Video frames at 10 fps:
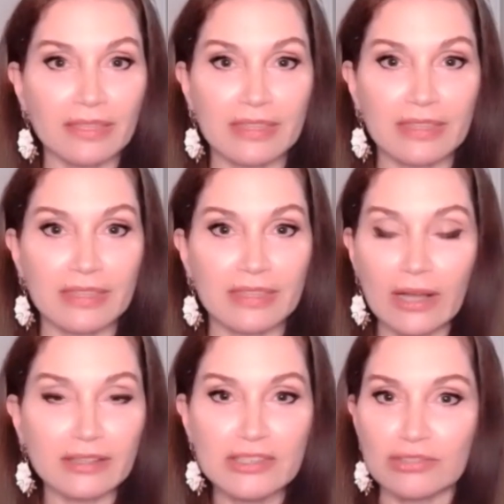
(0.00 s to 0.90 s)
thick
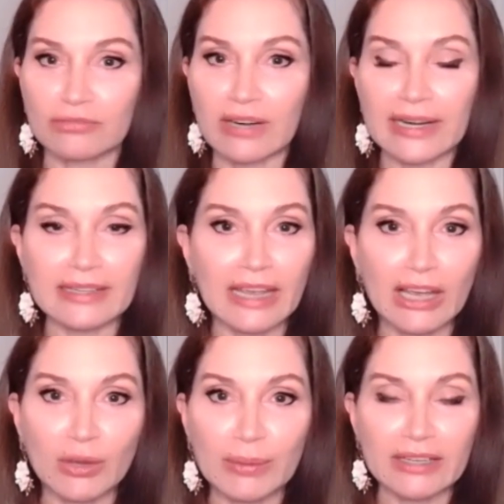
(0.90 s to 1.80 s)
wallets right
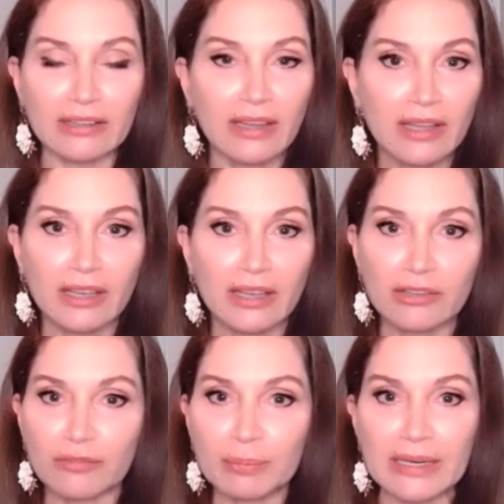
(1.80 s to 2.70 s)
now, and
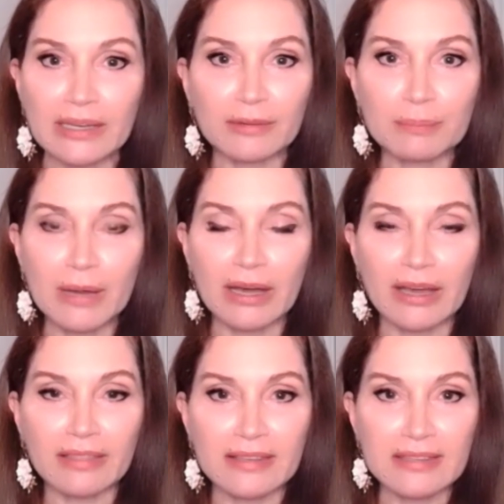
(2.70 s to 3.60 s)
you've been hit
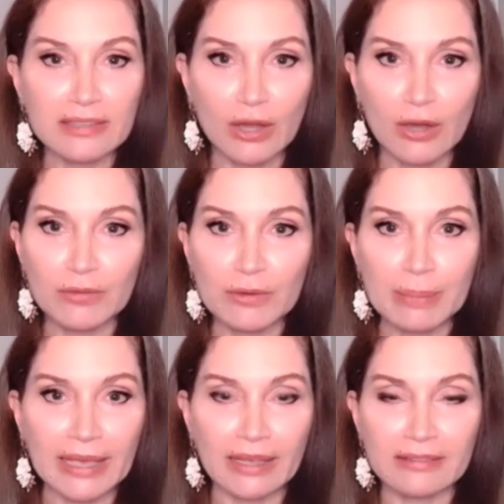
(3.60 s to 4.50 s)
by this COVID
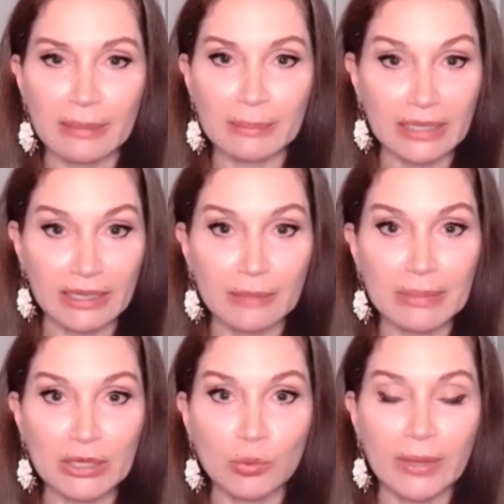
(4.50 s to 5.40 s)
pandemic in
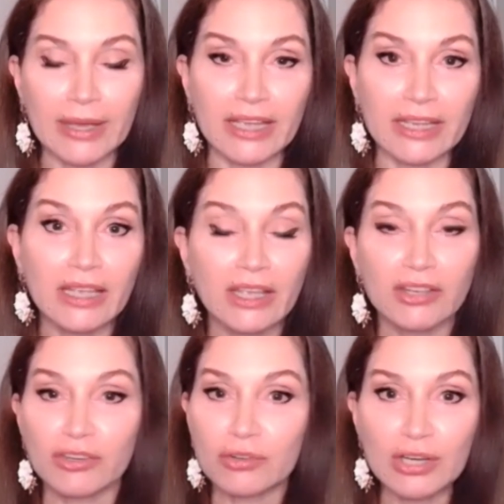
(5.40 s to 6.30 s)
a big way,
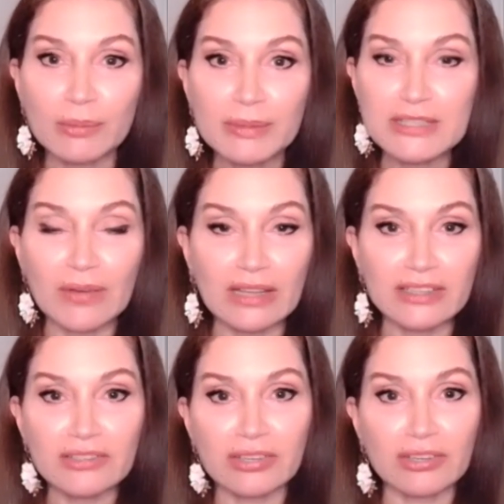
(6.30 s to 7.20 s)
you can always
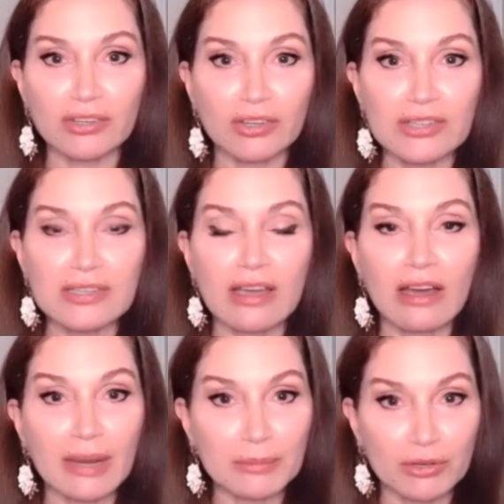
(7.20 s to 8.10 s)
volunteer your
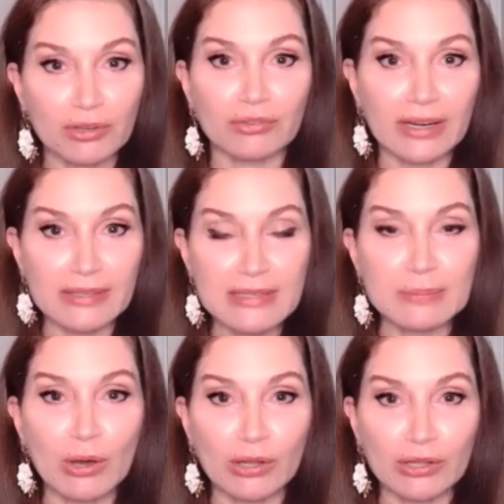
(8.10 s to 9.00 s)
time, you can write
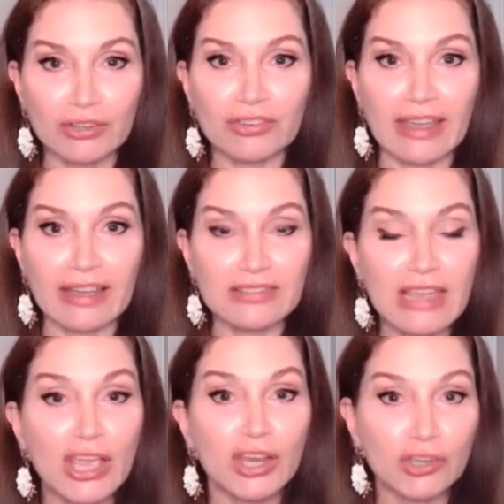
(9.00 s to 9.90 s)
smaller checks,
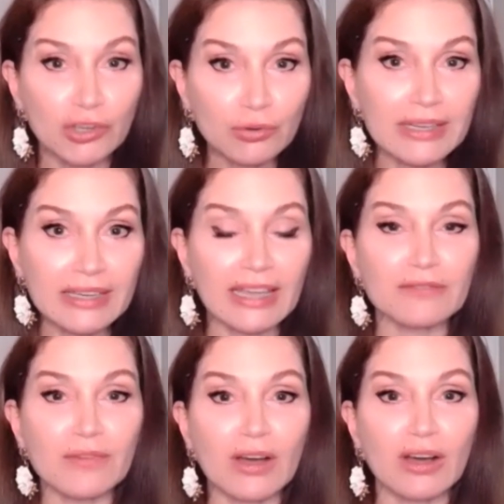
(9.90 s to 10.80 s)
you can get
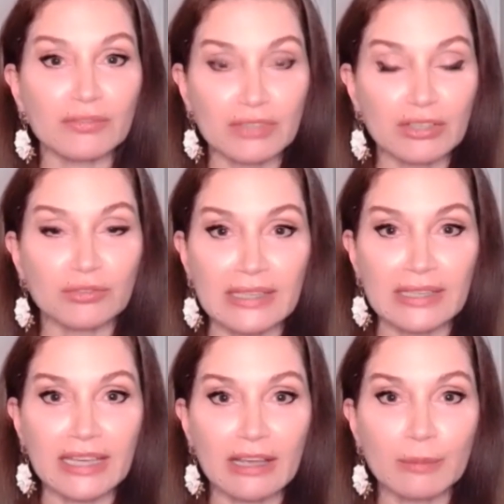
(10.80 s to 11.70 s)
involved in
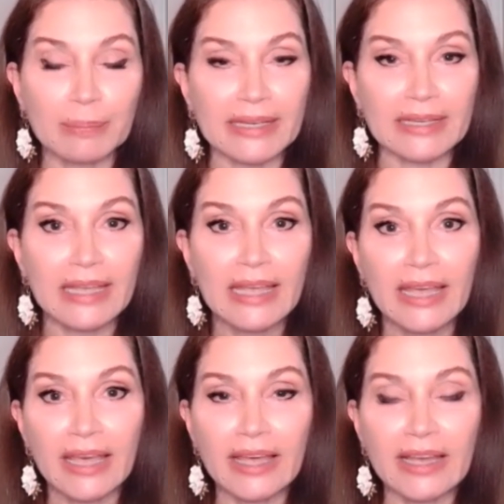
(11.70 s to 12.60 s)
really helping.
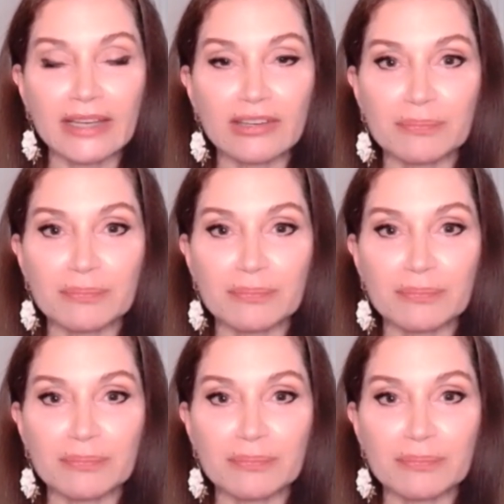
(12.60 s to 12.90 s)
And